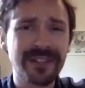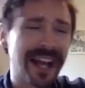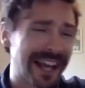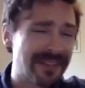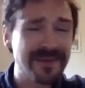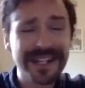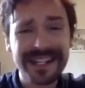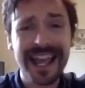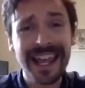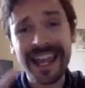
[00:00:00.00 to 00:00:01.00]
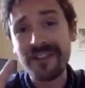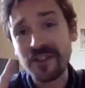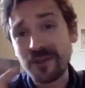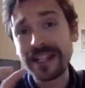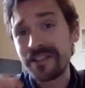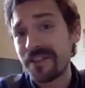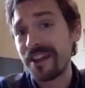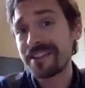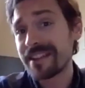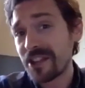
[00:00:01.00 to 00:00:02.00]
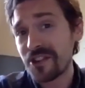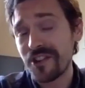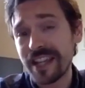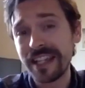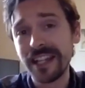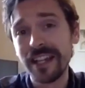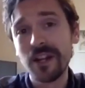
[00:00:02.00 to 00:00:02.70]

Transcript: I guess we could say, in the 21st century,